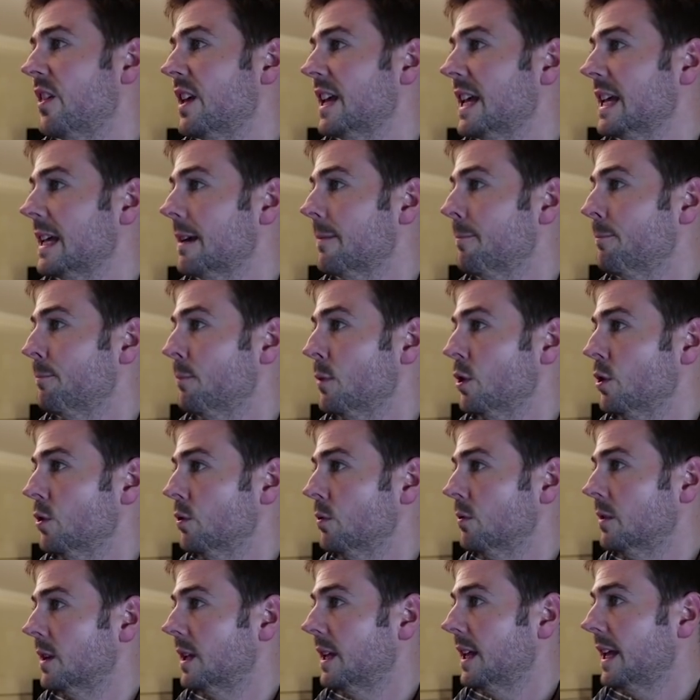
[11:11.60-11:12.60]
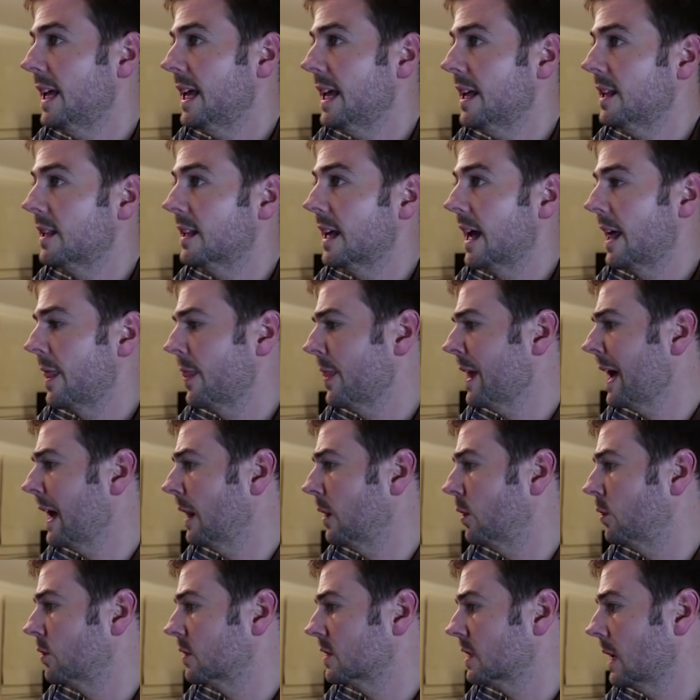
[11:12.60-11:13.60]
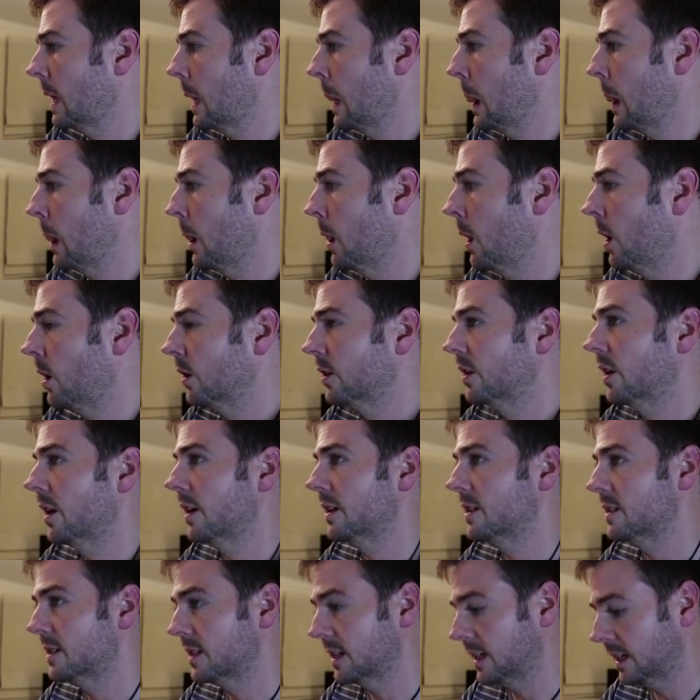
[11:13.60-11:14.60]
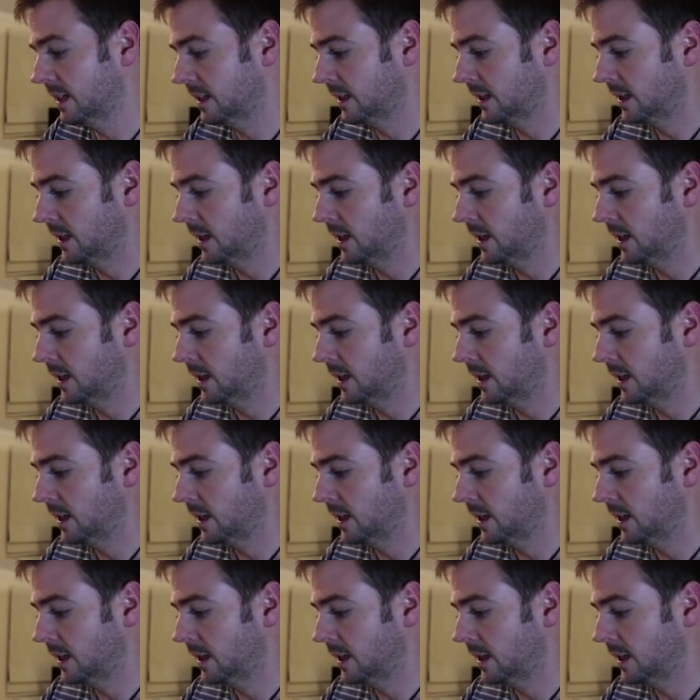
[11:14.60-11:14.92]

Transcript: the moon in, and that looks a lot nicer.